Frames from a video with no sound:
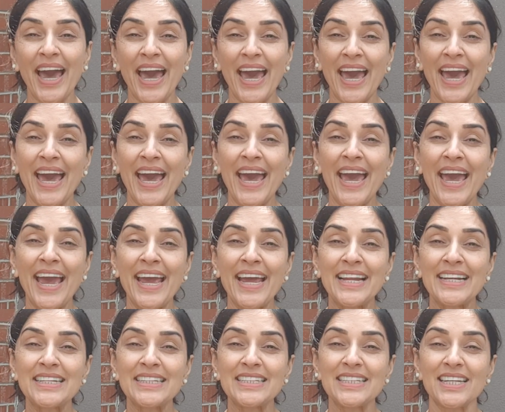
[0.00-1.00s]

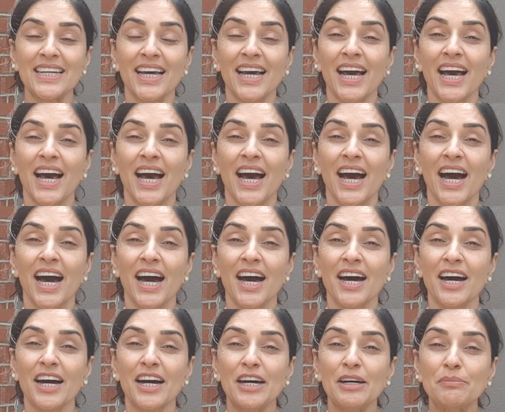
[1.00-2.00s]
and
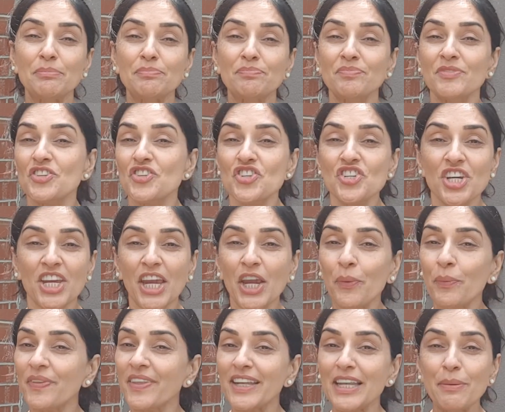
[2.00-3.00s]

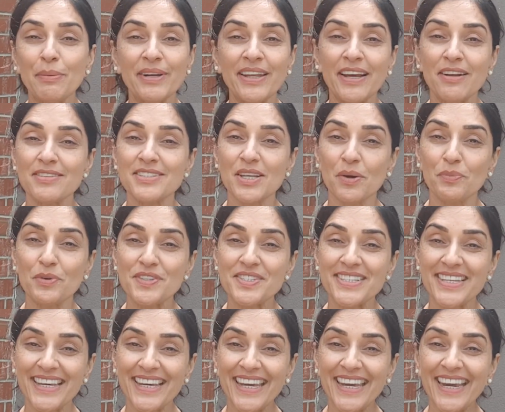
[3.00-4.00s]
share with anybody else that wants
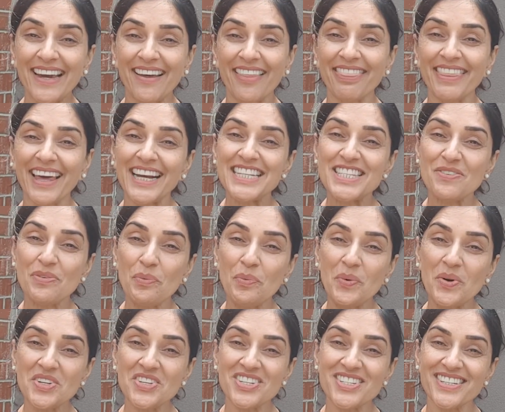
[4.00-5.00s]
to hear. Thanks for
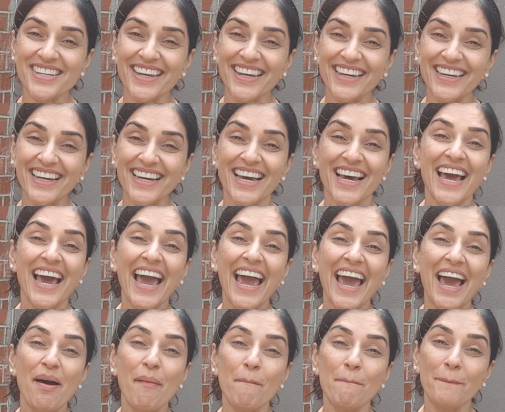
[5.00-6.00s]
watching.
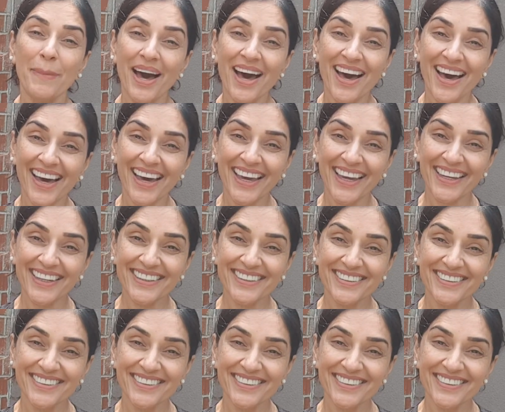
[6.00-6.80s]
Bye.